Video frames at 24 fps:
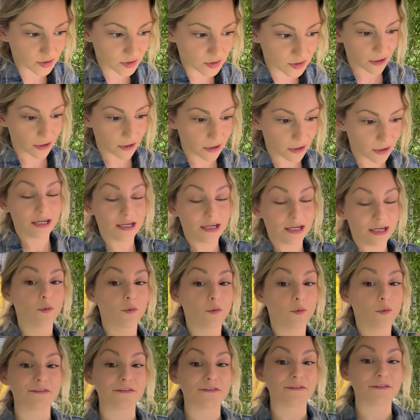So
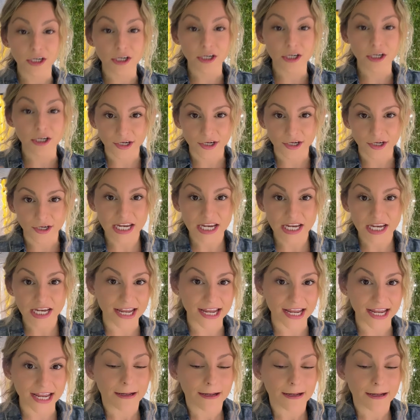what I've learned,
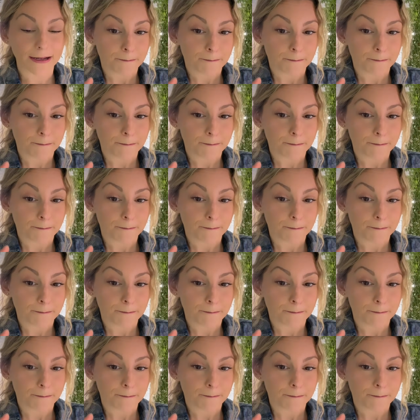and